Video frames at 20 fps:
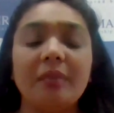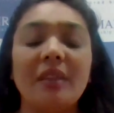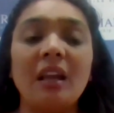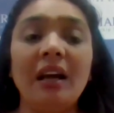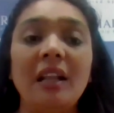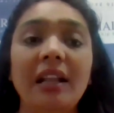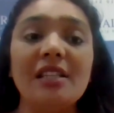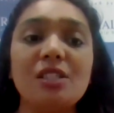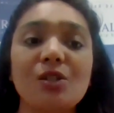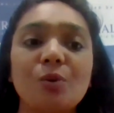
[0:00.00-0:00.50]

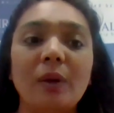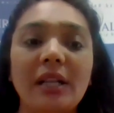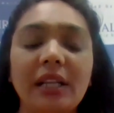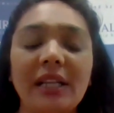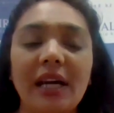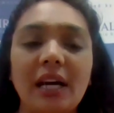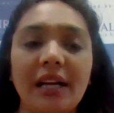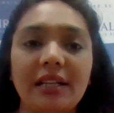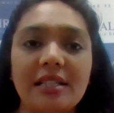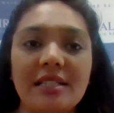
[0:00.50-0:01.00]
Let's
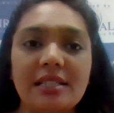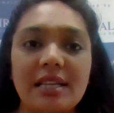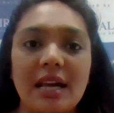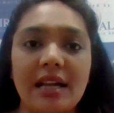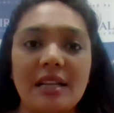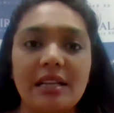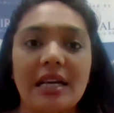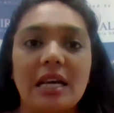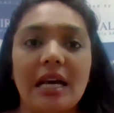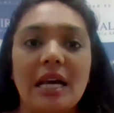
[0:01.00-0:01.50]
maybe
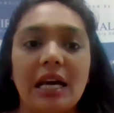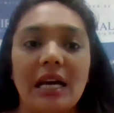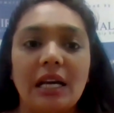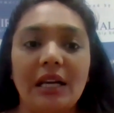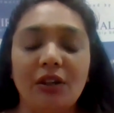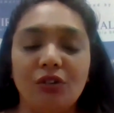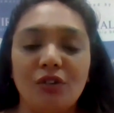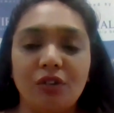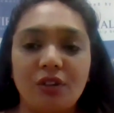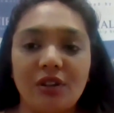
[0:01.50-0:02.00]
understand,
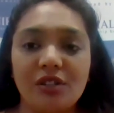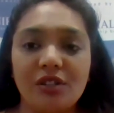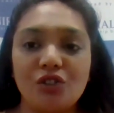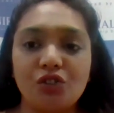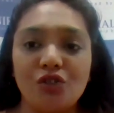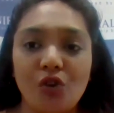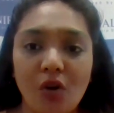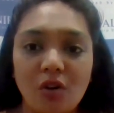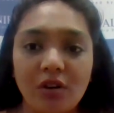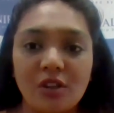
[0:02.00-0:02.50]
the
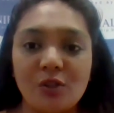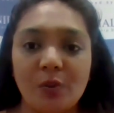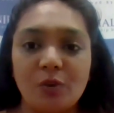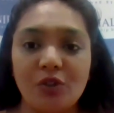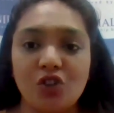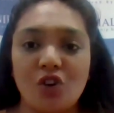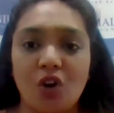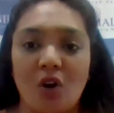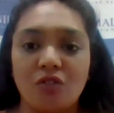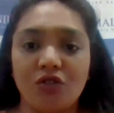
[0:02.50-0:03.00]
stocks
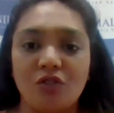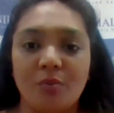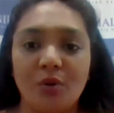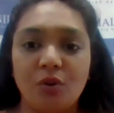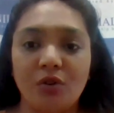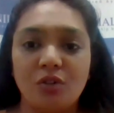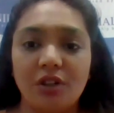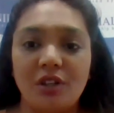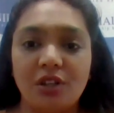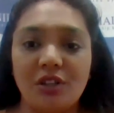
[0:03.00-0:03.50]
which
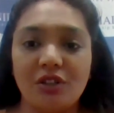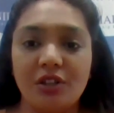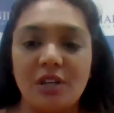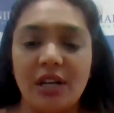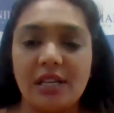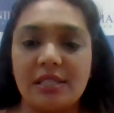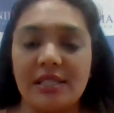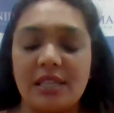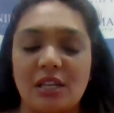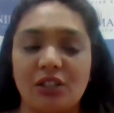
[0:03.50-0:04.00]
contributed in
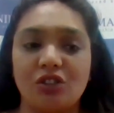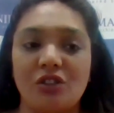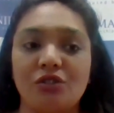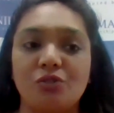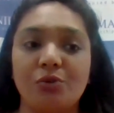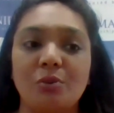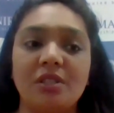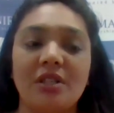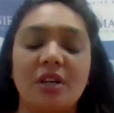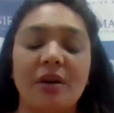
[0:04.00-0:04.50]
today's session.
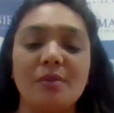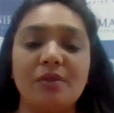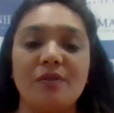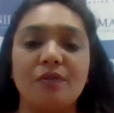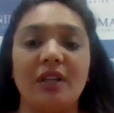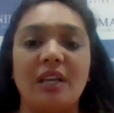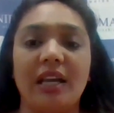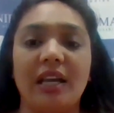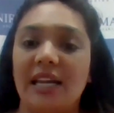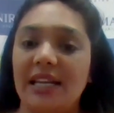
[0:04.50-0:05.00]
So in terms of
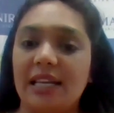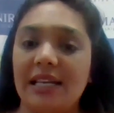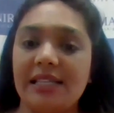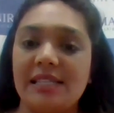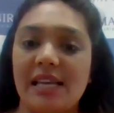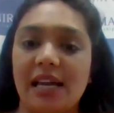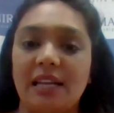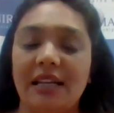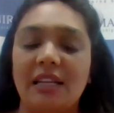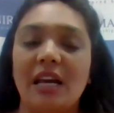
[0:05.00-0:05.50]
the gaining
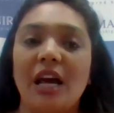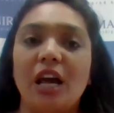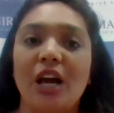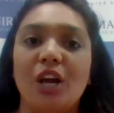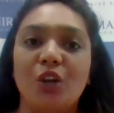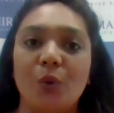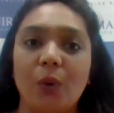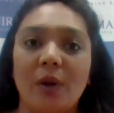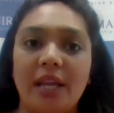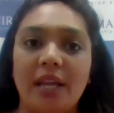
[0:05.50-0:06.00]
side,
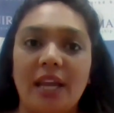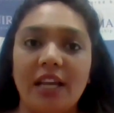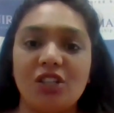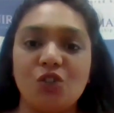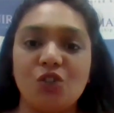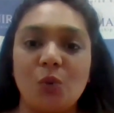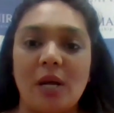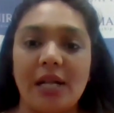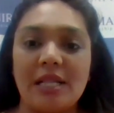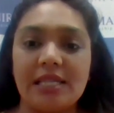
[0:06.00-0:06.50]
you had
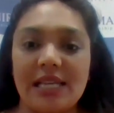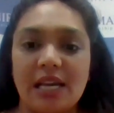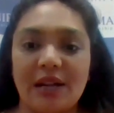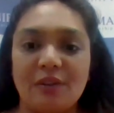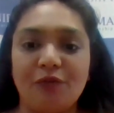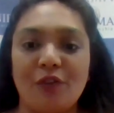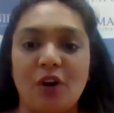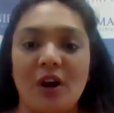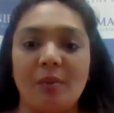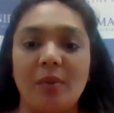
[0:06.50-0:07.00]
HUL, Sun
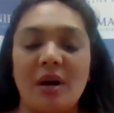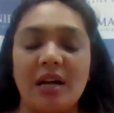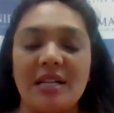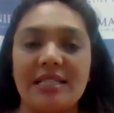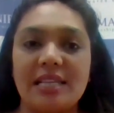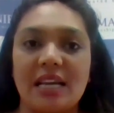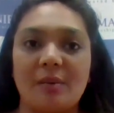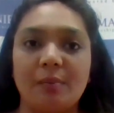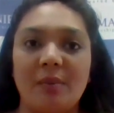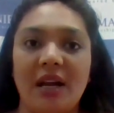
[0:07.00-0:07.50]
Pharma,
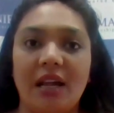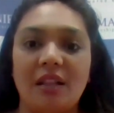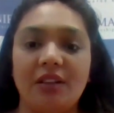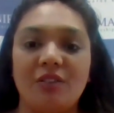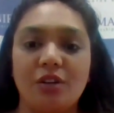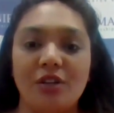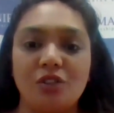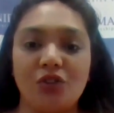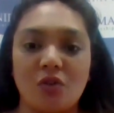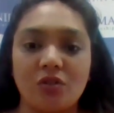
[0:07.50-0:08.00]
Tech
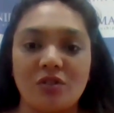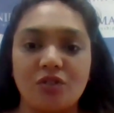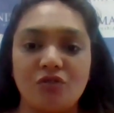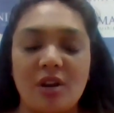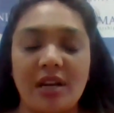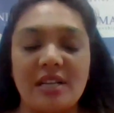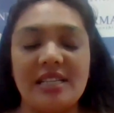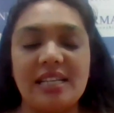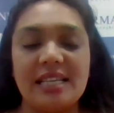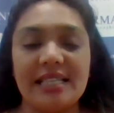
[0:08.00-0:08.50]
Mahindra, Dr.
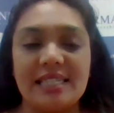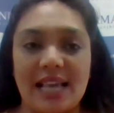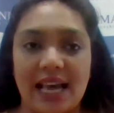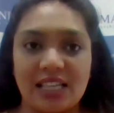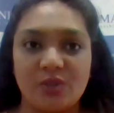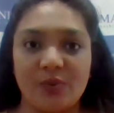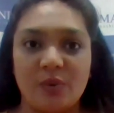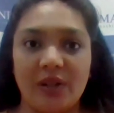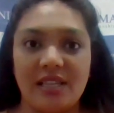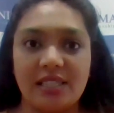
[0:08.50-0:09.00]
Reddy's,
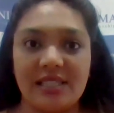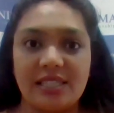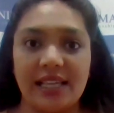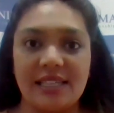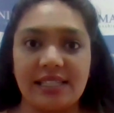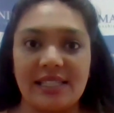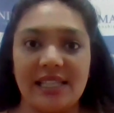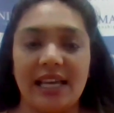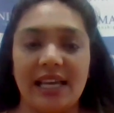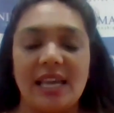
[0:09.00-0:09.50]
as well as
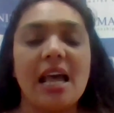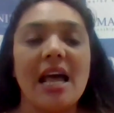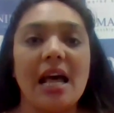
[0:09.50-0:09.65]
Nestle